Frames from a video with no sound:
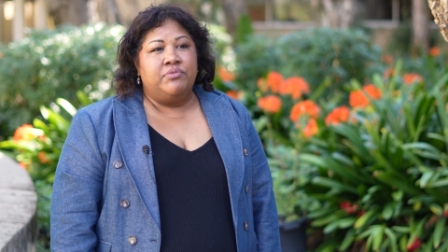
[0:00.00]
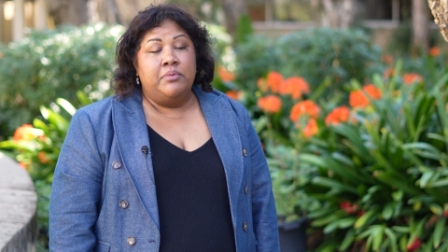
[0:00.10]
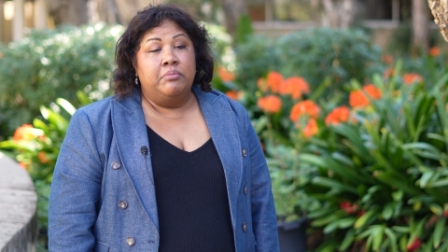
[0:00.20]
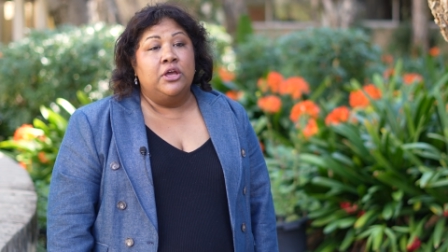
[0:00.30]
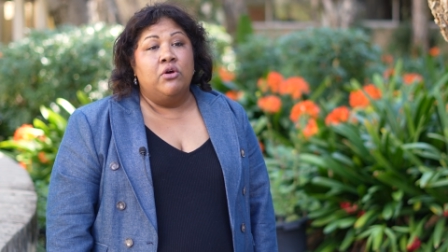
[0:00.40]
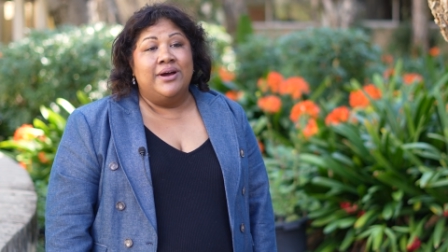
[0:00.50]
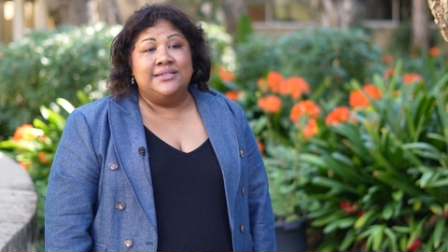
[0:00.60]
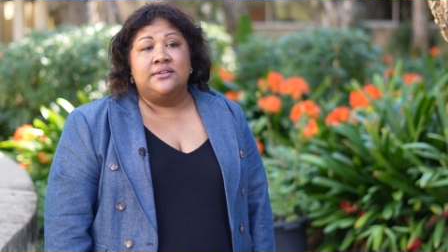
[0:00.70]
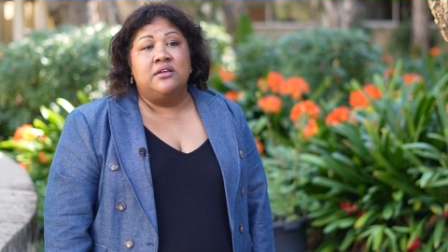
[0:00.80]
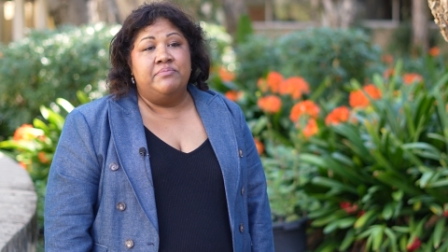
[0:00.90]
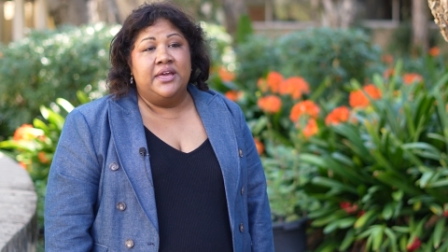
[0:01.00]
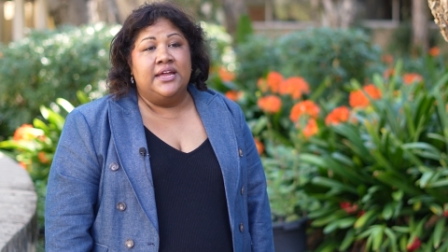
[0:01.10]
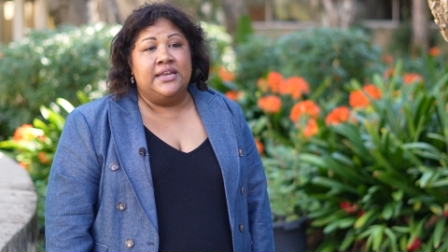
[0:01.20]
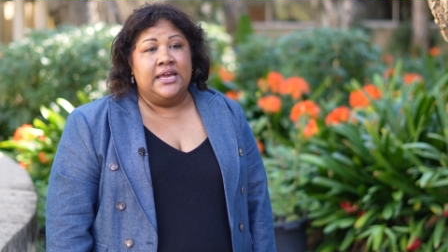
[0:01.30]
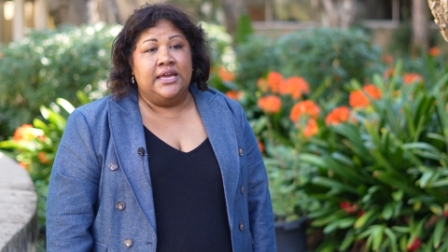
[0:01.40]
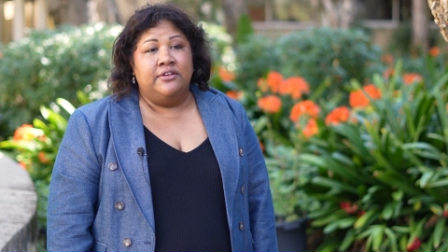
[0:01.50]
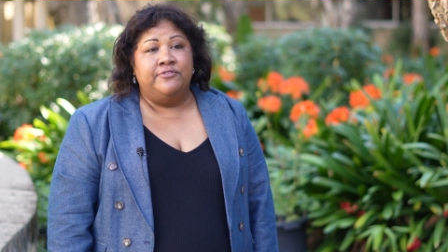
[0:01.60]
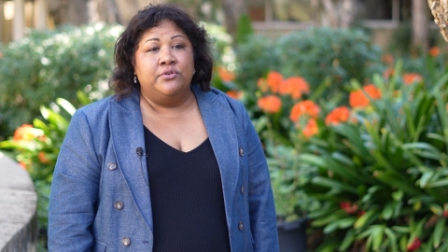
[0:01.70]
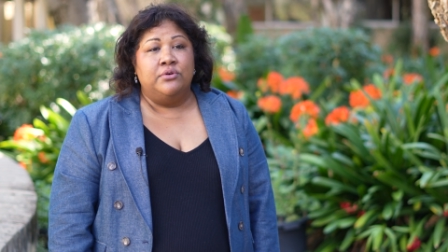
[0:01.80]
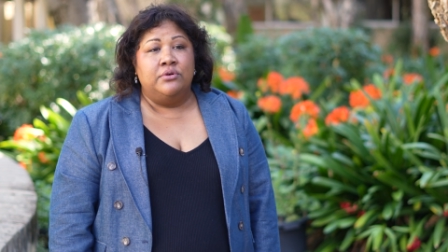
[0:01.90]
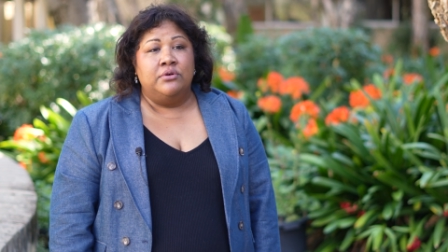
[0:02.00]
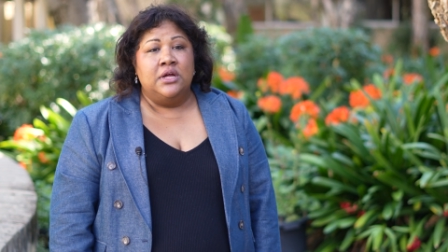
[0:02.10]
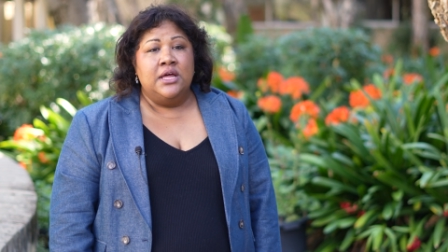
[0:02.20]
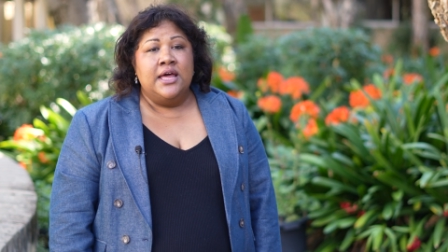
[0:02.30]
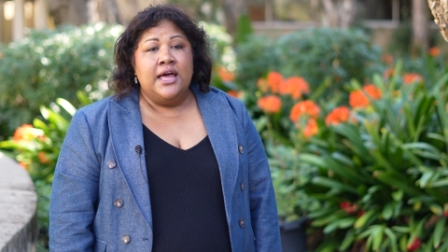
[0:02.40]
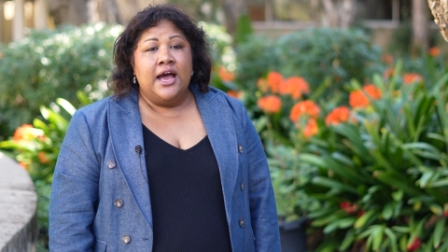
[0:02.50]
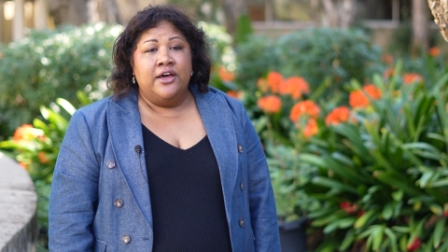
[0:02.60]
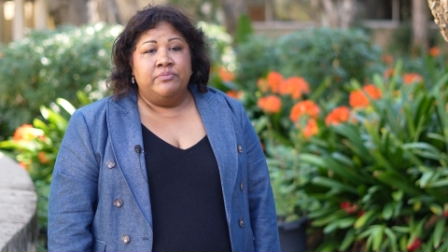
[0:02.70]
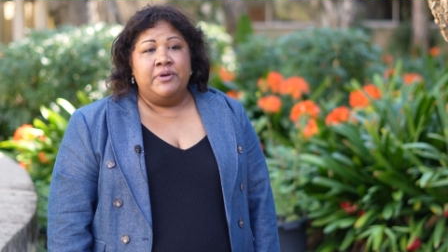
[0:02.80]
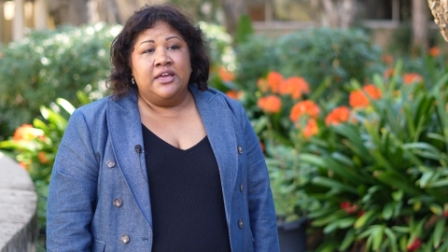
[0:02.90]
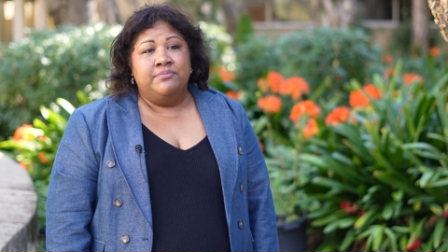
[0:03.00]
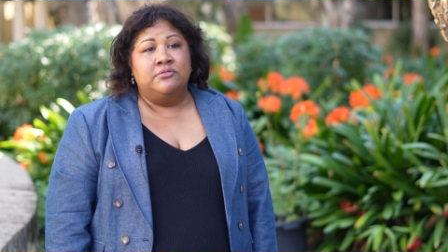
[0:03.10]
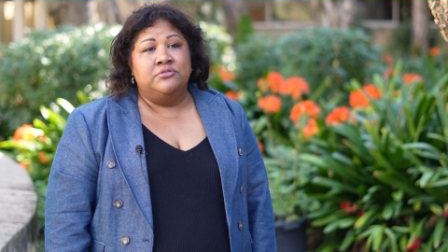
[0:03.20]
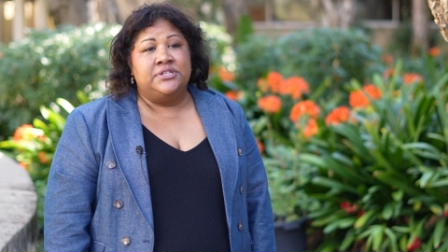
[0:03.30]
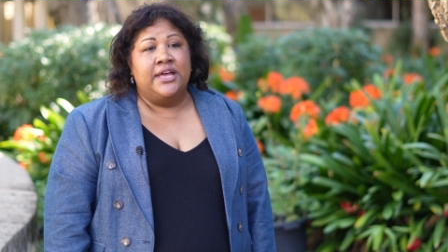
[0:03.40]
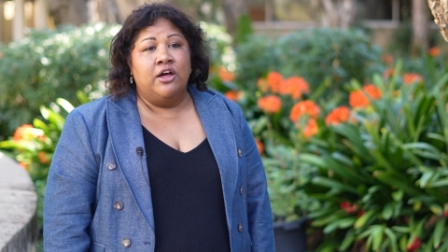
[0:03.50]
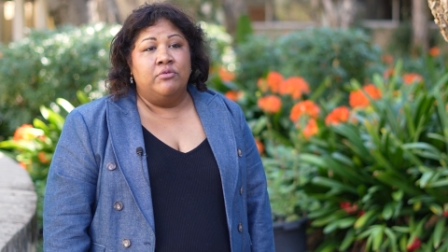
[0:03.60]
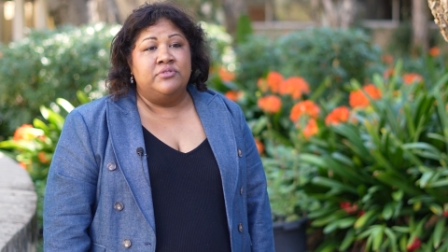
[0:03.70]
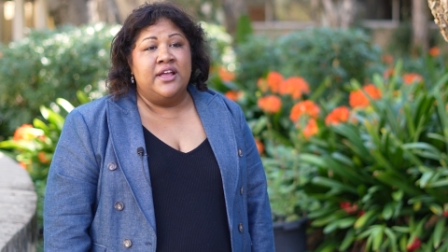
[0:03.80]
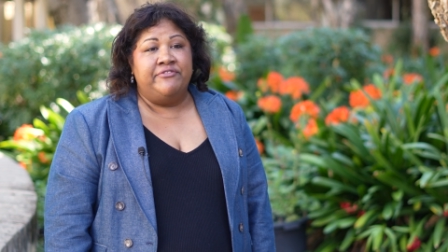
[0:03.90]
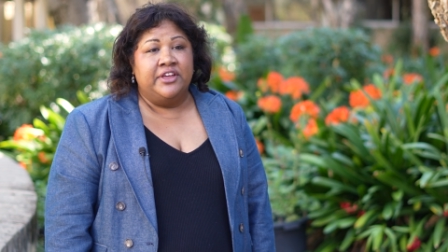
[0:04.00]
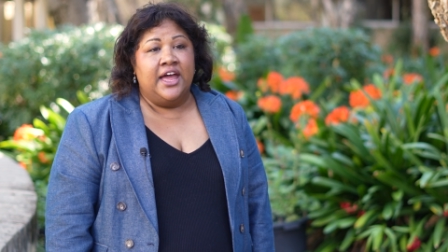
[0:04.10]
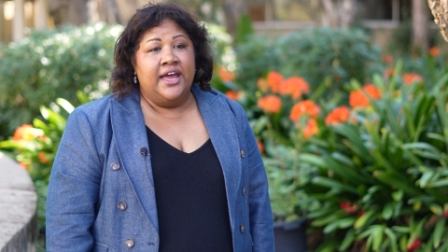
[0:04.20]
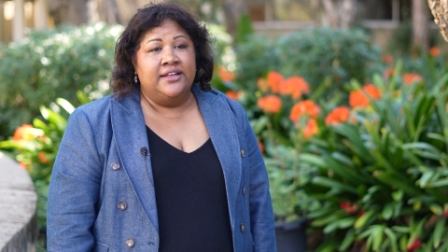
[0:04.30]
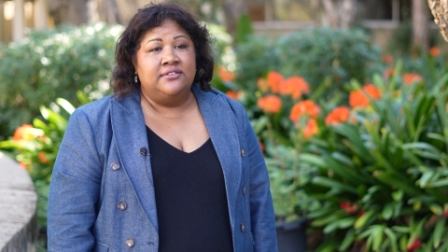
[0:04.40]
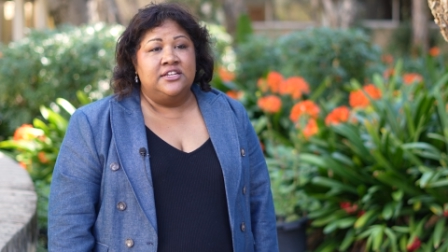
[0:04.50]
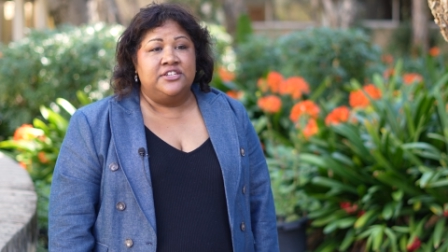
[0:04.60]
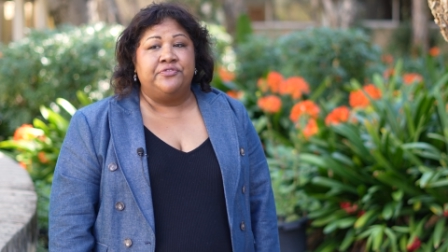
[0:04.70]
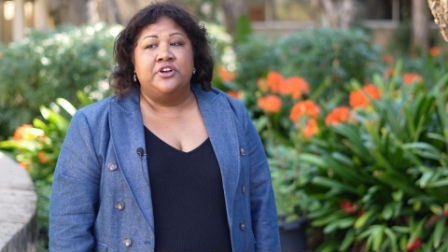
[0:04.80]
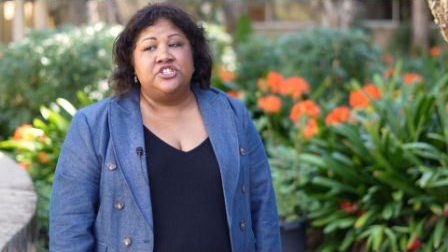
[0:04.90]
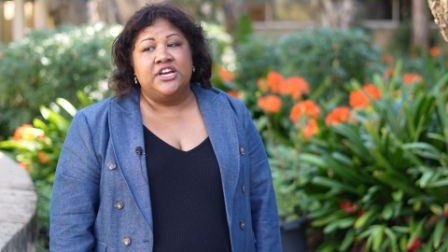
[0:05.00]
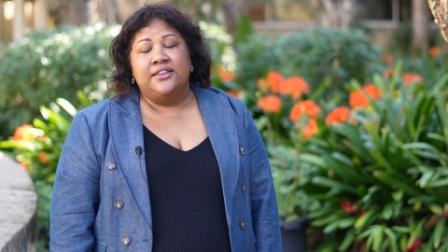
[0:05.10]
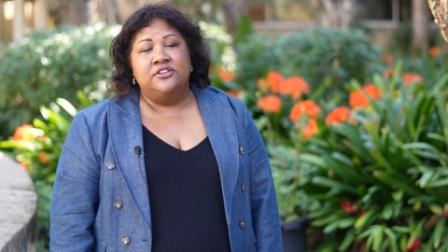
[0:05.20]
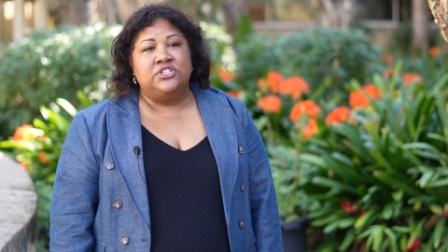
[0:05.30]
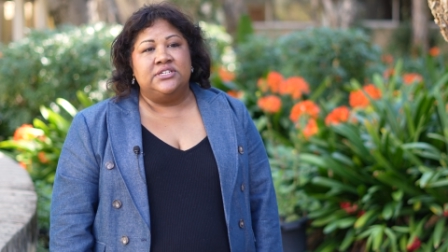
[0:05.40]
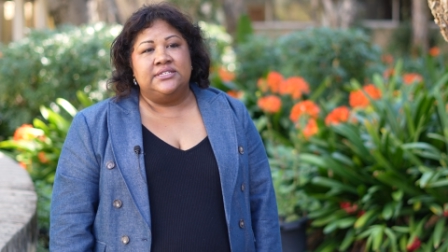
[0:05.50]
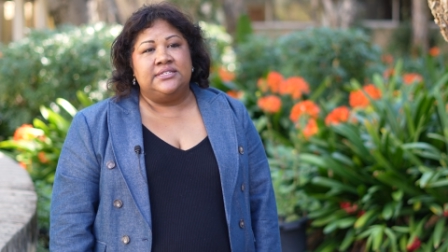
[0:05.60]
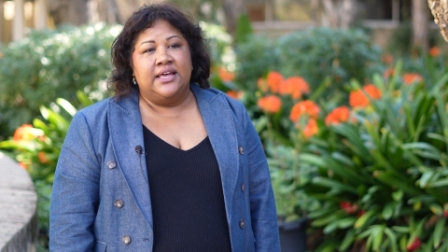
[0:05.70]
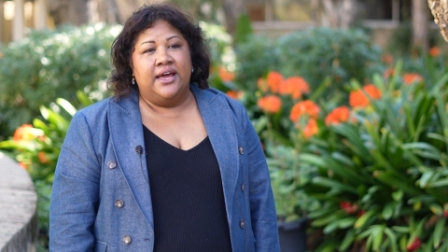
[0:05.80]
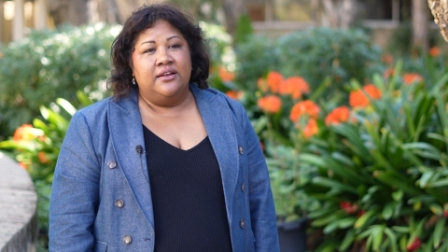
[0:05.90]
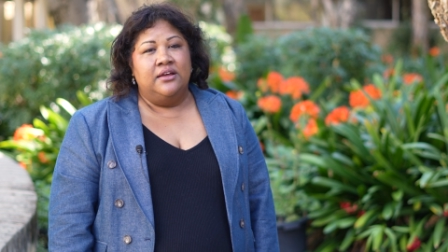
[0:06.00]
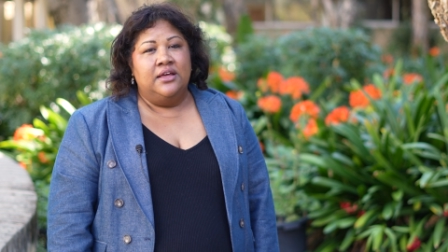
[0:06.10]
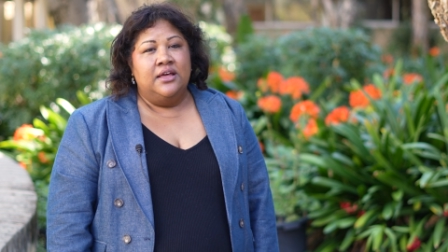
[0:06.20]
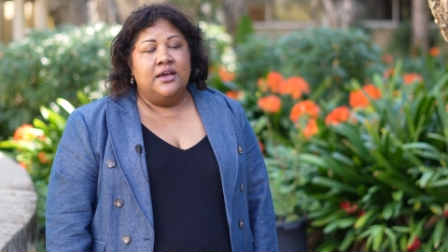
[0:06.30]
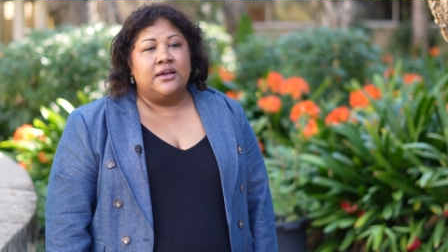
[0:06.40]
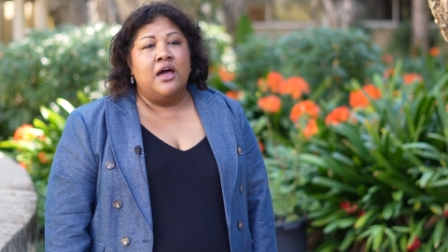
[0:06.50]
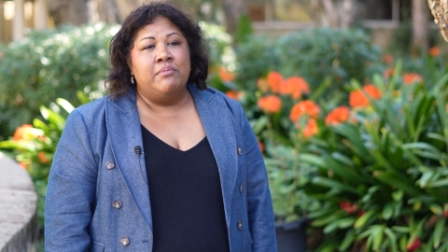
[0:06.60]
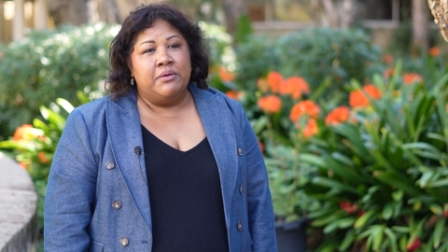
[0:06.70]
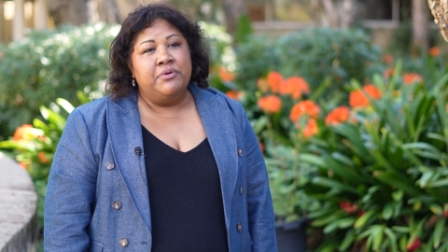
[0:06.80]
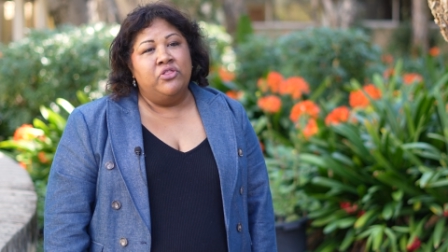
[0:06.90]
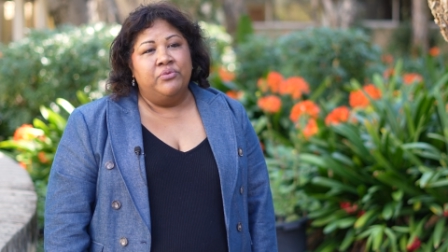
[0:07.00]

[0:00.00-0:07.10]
probably always going to be a need for other people to help navigate the different challenges that come up in the